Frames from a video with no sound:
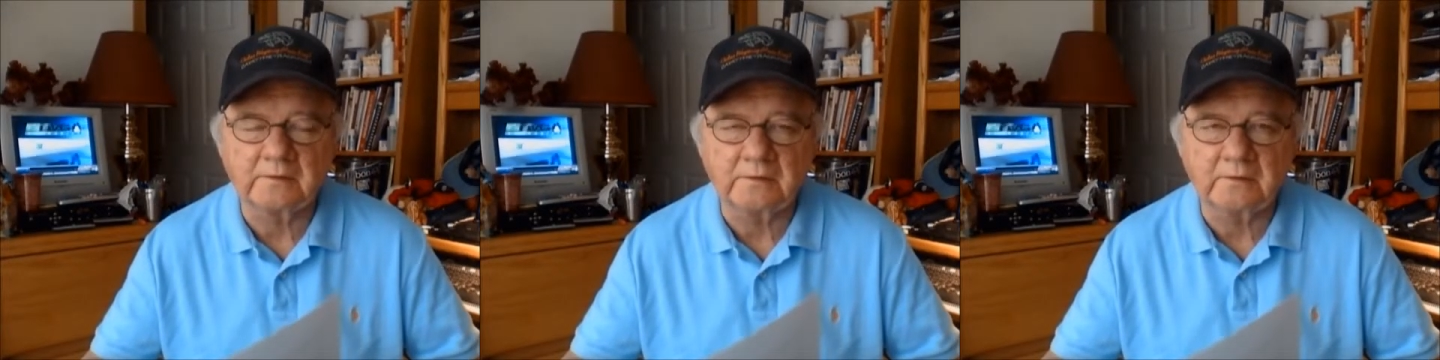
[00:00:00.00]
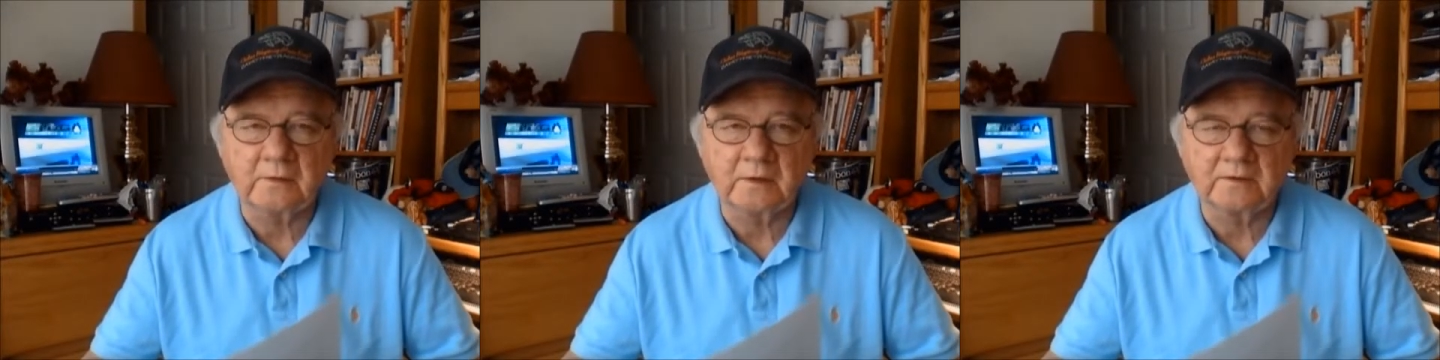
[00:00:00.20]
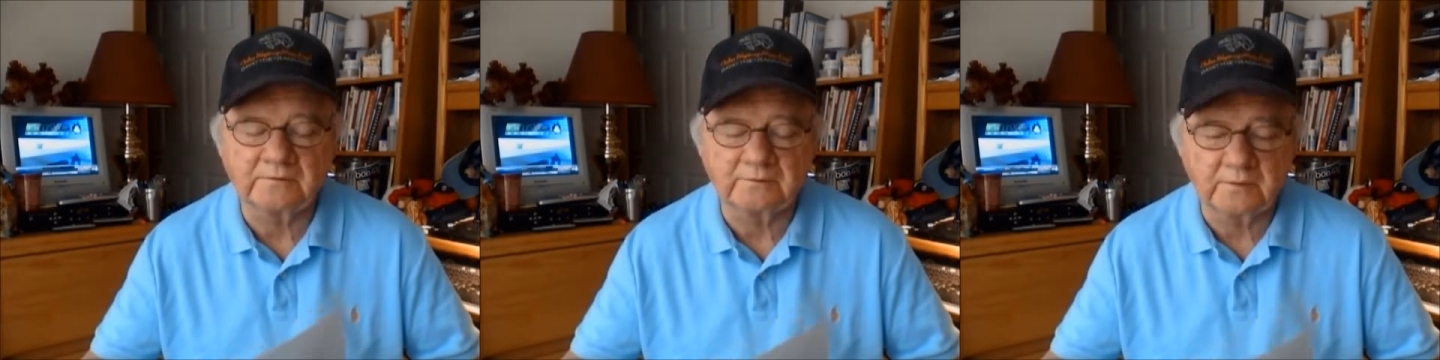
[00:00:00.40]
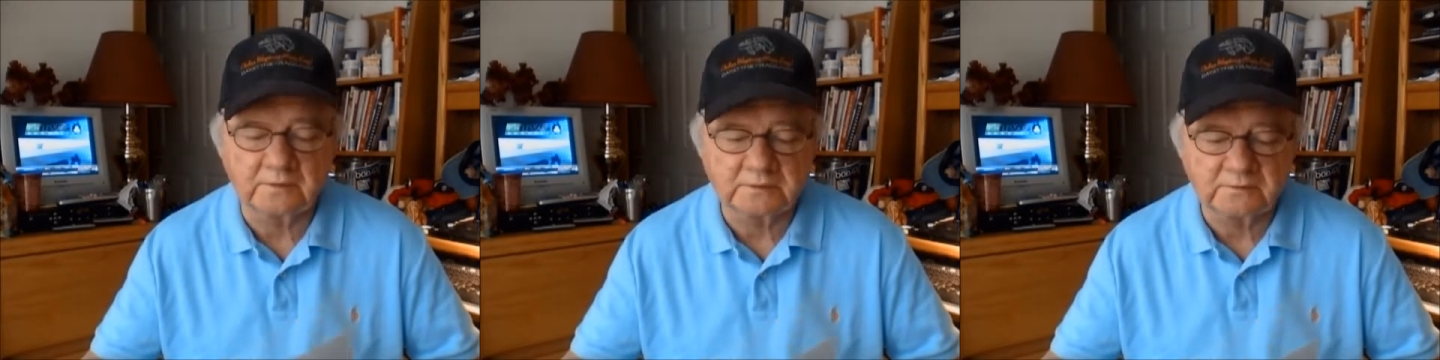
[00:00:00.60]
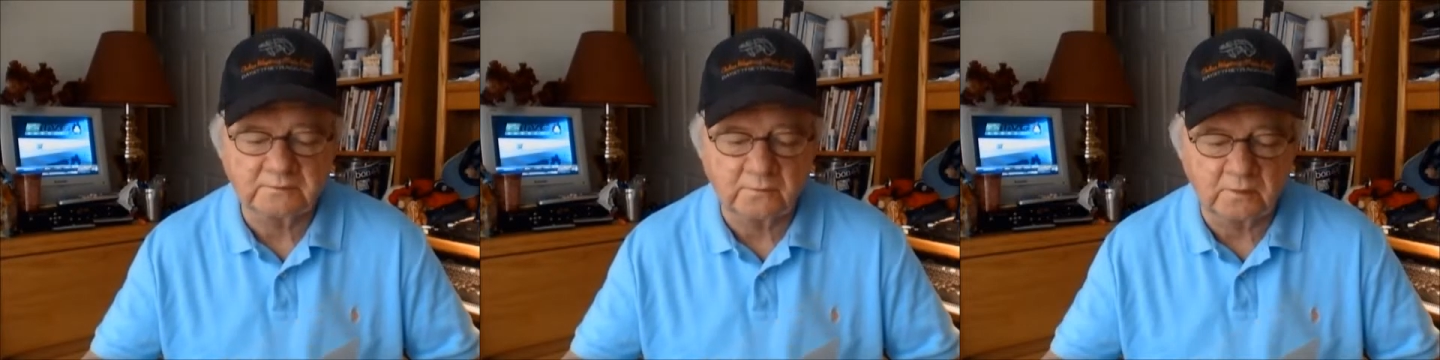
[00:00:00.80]
New York,
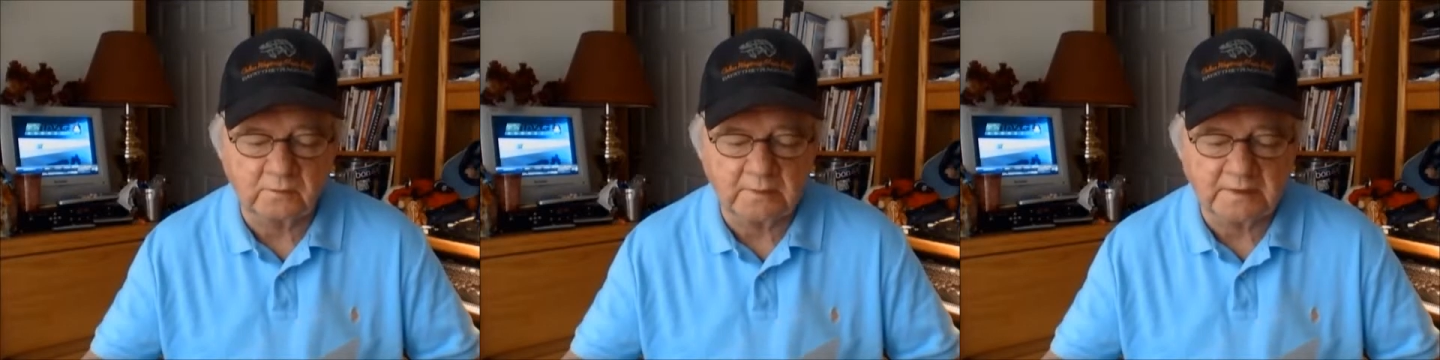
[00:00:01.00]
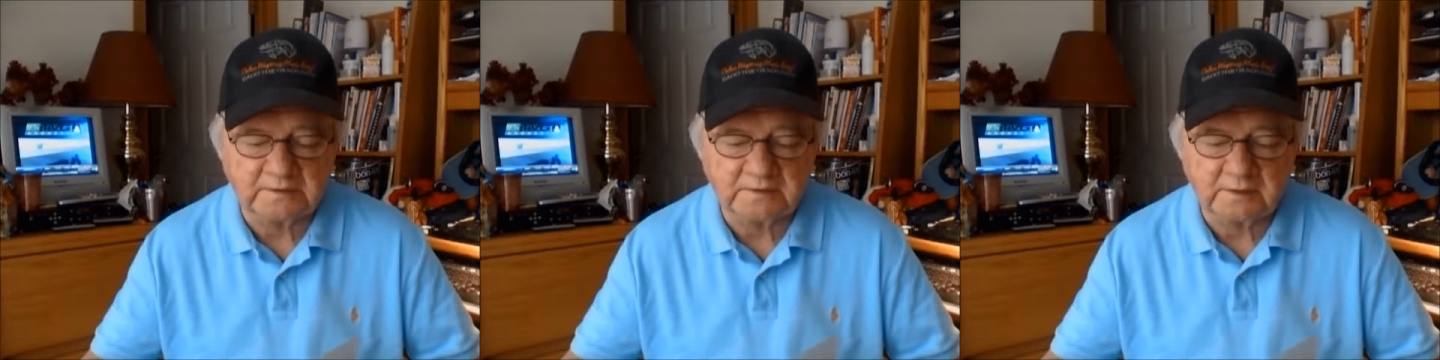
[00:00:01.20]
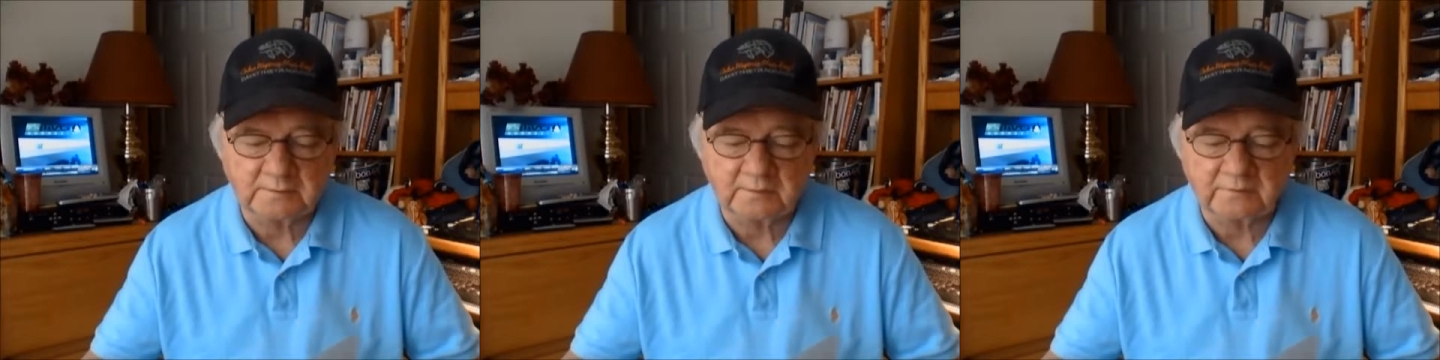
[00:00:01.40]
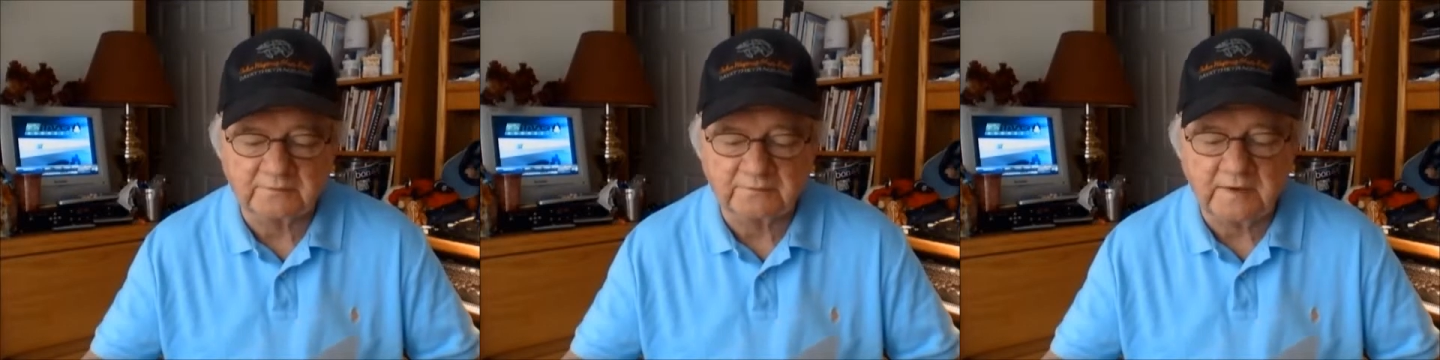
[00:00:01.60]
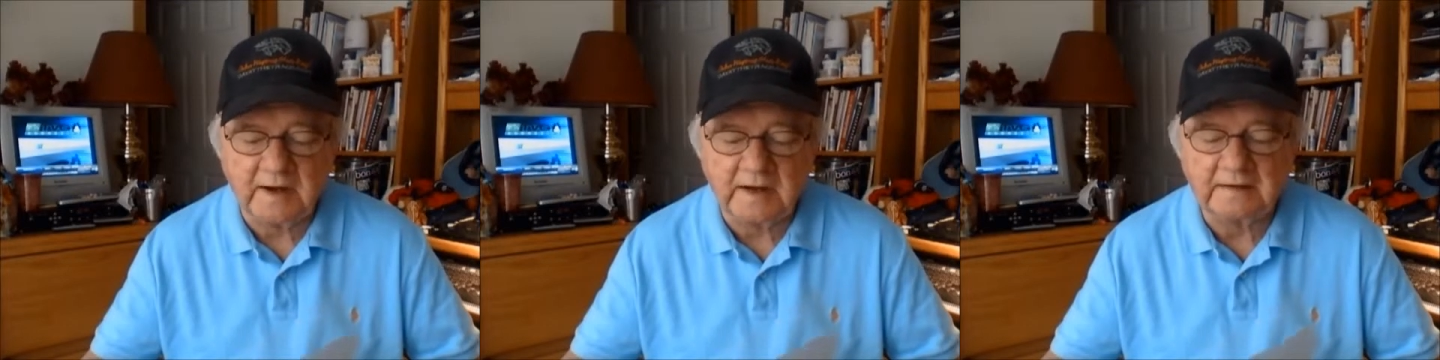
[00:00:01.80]
first for race number
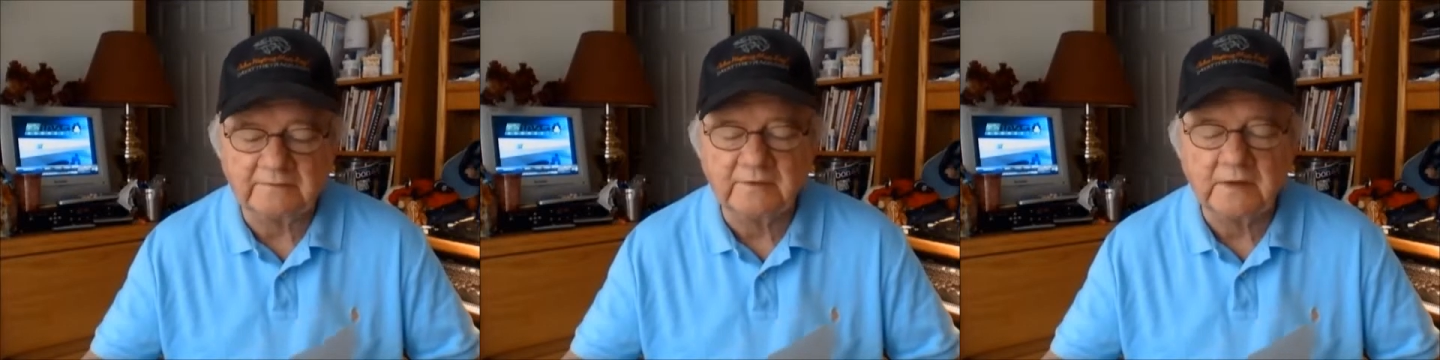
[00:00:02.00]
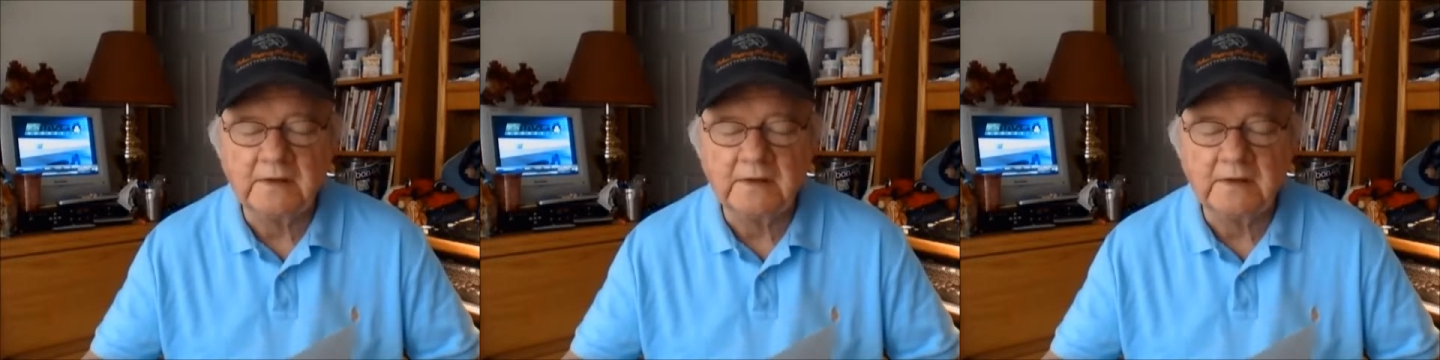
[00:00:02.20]
5,